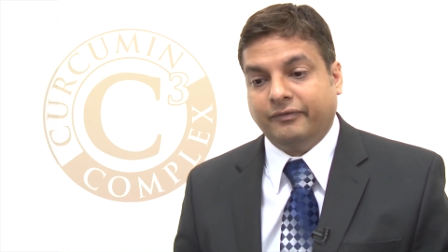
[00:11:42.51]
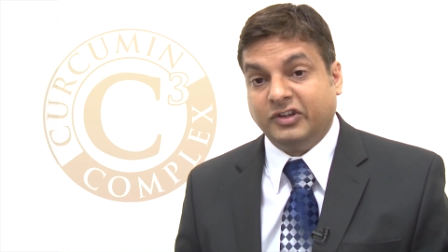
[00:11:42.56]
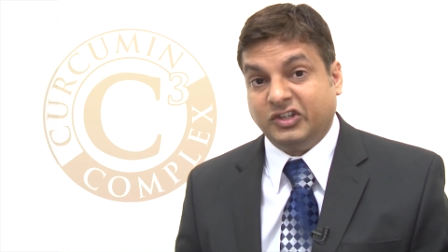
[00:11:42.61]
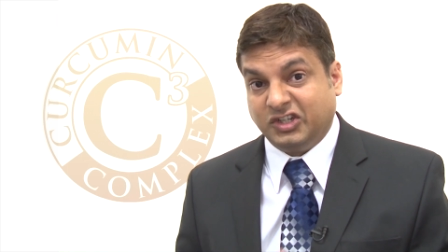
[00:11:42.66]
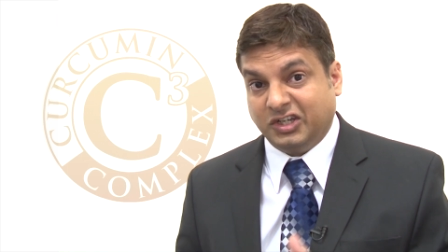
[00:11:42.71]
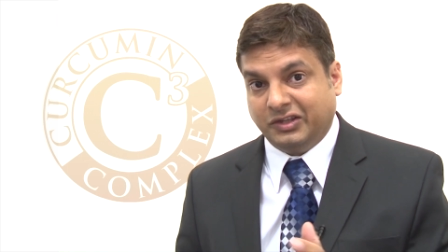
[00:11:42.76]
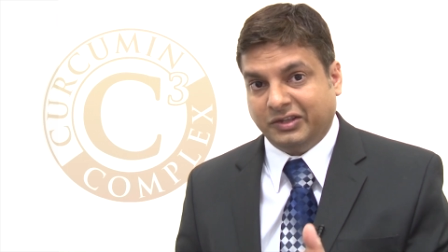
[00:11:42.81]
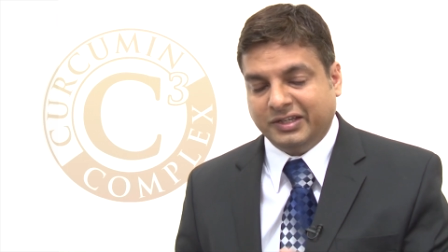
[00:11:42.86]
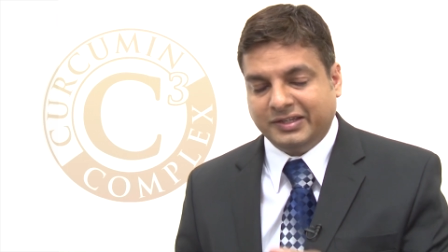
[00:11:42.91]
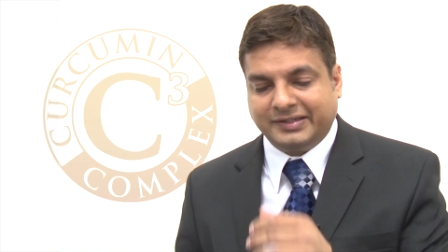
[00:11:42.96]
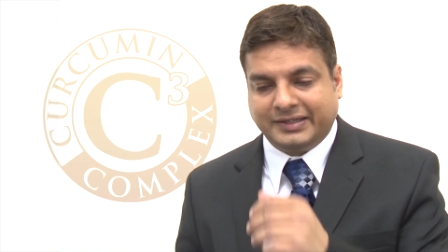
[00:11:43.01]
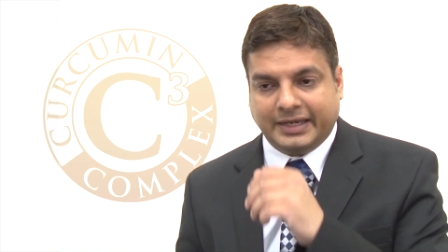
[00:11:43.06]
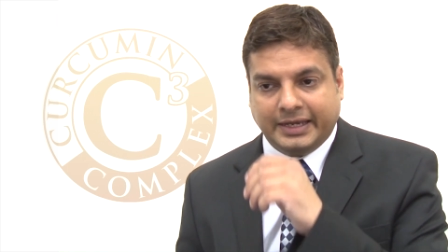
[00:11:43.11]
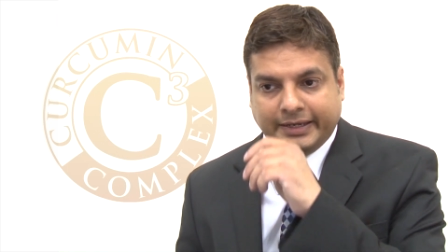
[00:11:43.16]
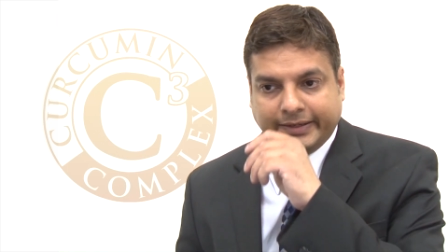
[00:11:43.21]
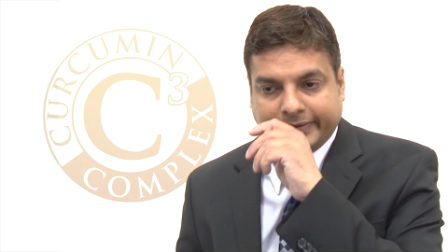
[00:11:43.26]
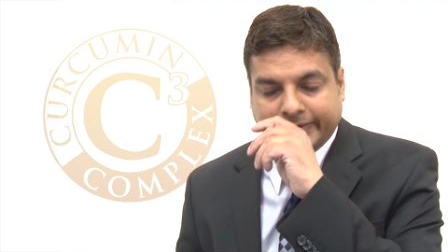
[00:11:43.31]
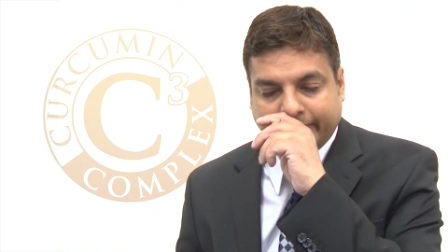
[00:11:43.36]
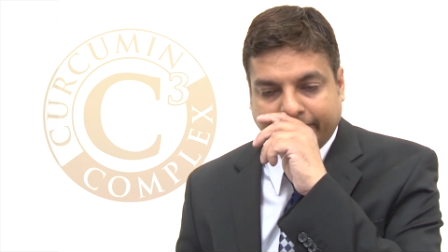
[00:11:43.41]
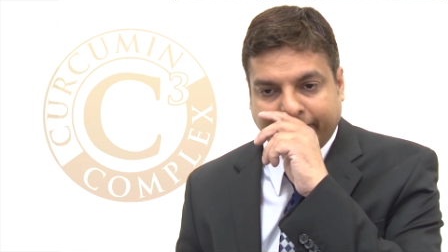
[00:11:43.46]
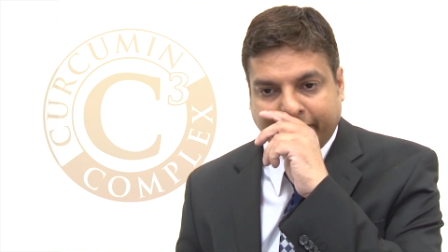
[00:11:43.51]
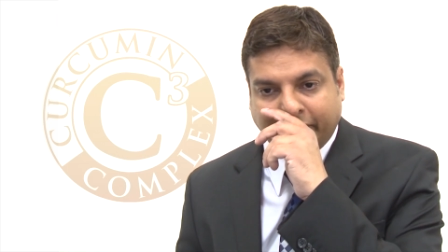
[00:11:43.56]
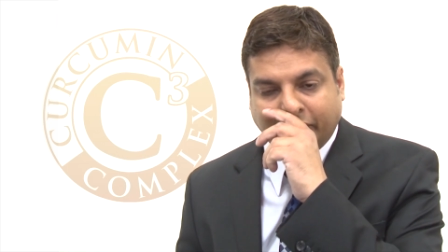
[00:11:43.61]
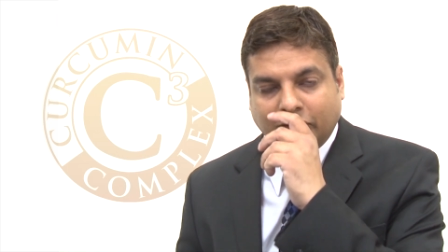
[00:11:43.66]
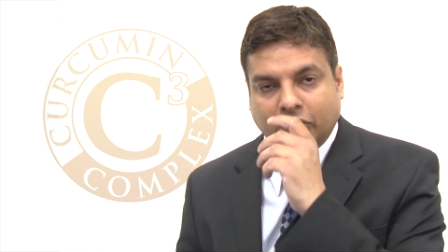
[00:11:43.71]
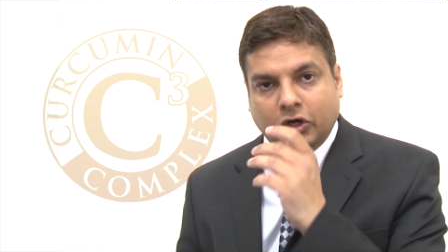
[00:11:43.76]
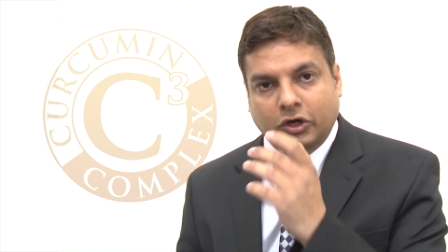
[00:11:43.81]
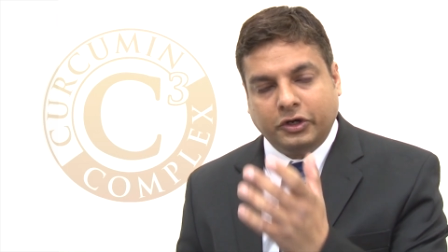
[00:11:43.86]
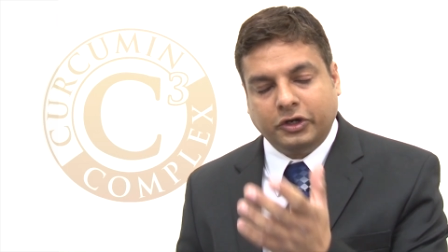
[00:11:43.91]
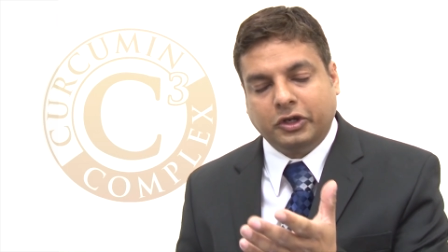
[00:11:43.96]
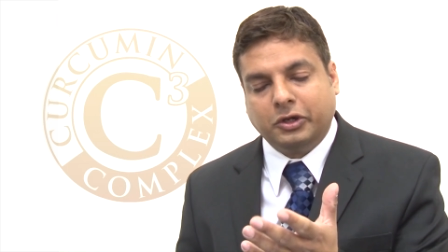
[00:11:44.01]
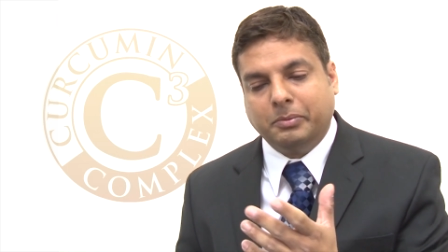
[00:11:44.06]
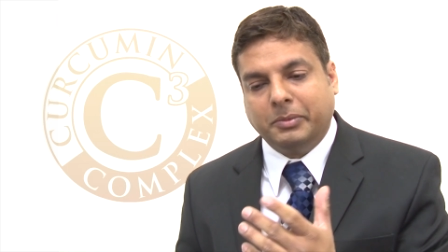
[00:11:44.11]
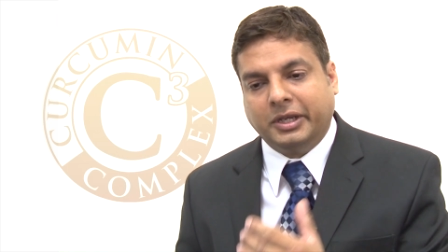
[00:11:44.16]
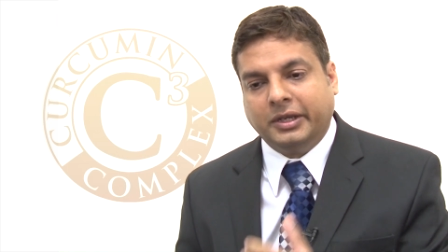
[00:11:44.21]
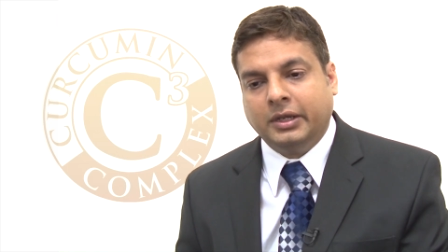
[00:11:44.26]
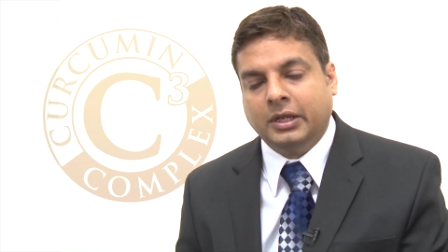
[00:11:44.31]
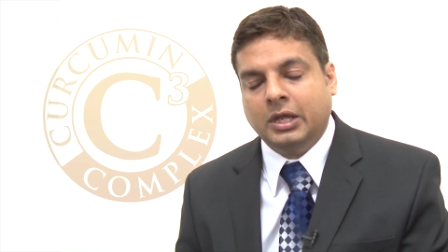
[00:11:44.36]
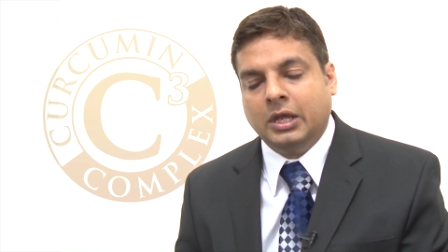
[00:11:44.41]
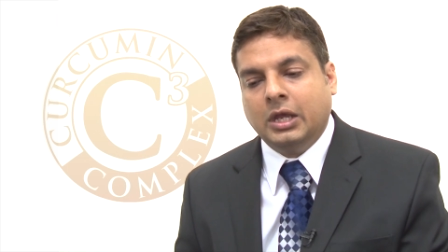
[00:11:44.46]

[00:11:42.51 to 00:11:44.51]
which in this case with curcumin